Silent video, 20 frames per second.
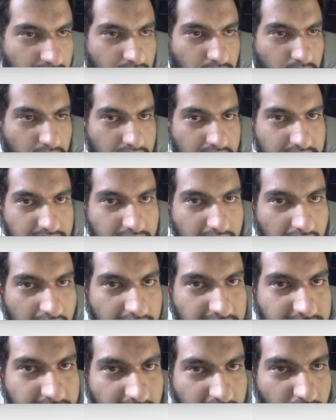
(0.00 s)
what is
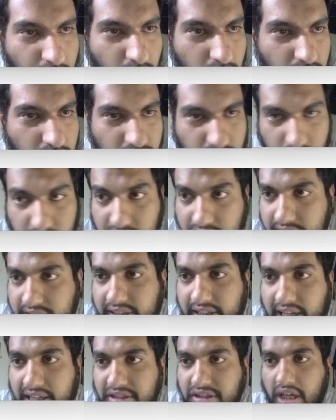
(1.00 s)
SA equal to. So this is
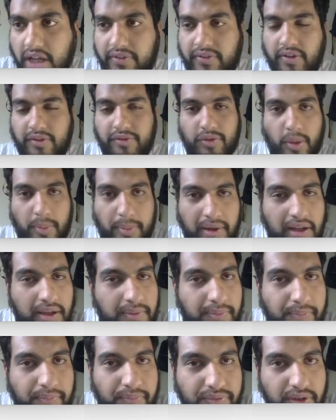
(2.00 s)
an SR flip-flop, huh?
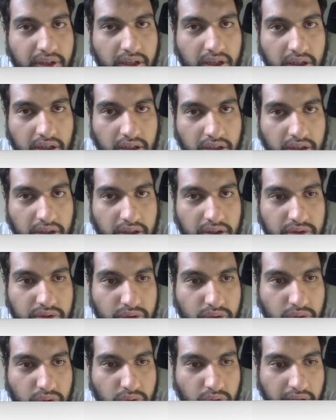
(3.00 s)

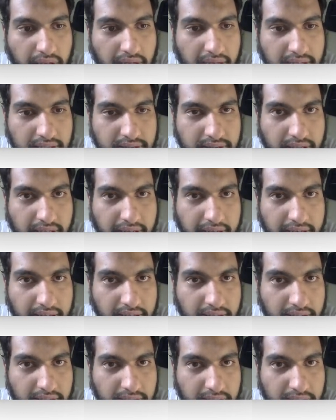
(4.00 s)
So SA
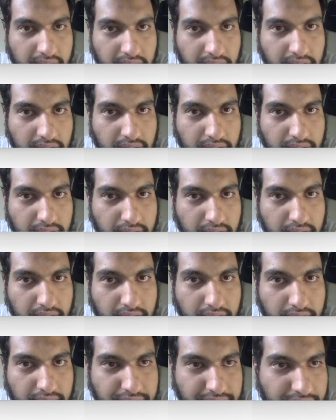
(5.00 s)

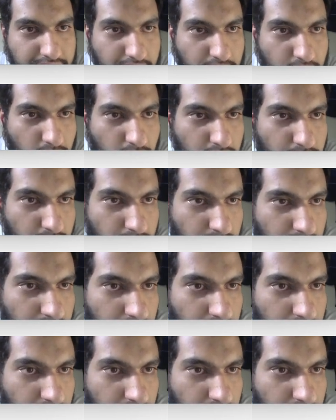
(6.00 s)
is equal to